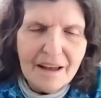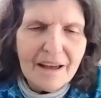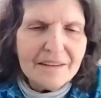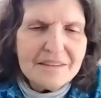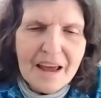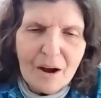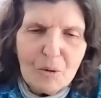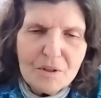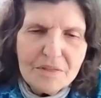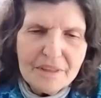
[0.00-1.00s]
and now
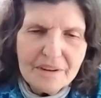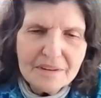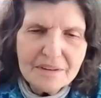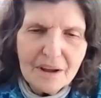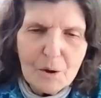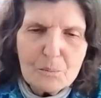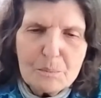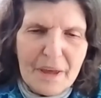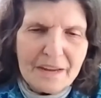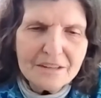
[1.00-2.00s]
and then
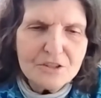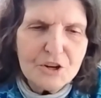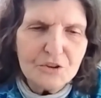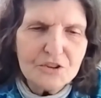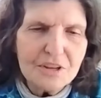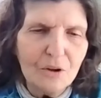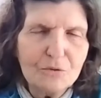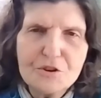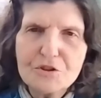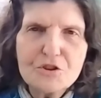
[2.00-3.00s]
abandon yourself
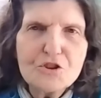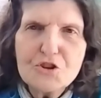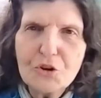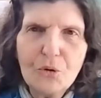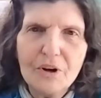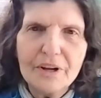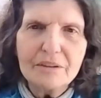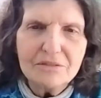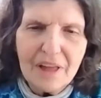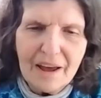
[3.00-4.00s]
to the joy
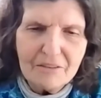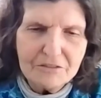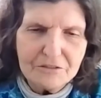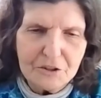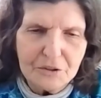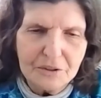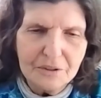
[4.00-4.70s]
of laughter.